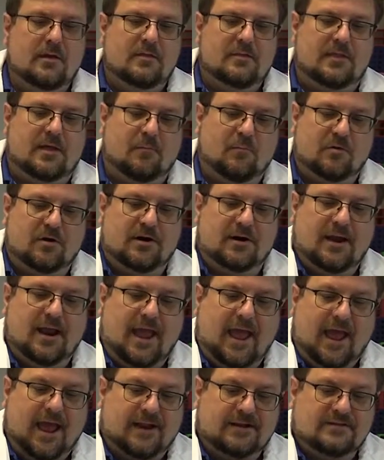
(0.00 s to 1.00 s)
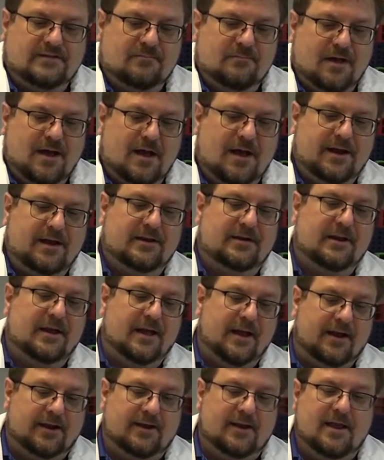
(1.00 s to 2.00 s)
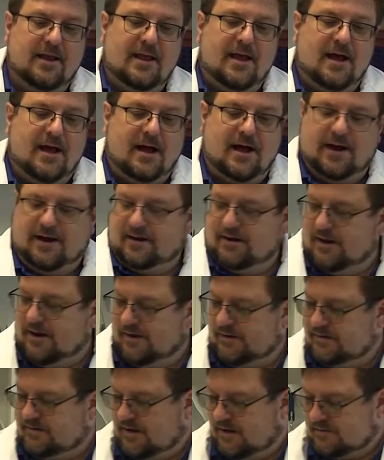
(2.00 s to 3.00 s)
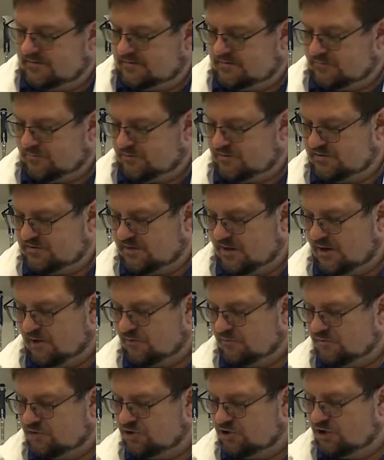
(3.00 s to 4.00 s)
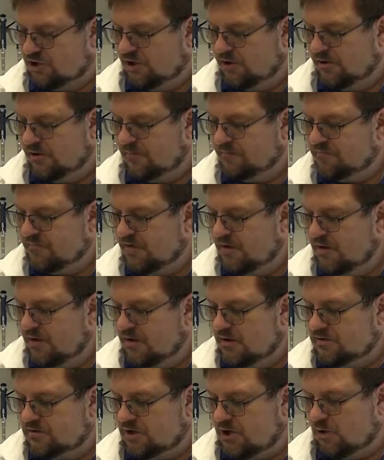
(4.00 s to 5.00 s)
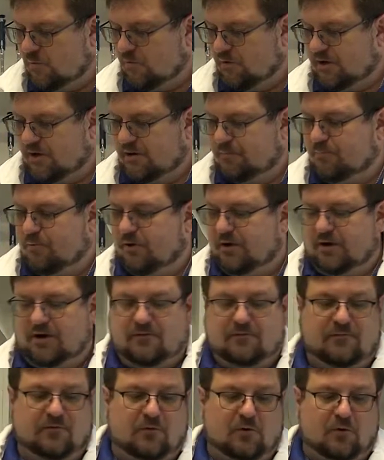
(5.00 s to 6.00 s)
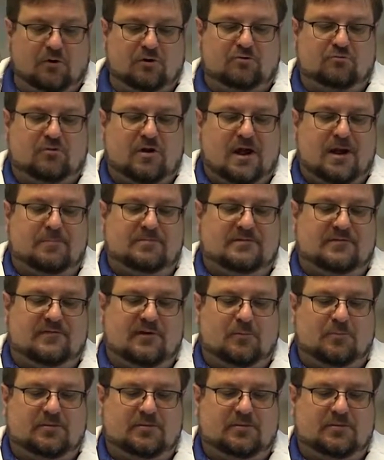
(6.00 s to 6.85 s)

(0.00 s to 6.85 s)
Then we're going to add some iodine. Iodine tests for starch. So we're going to put in 4 drops of our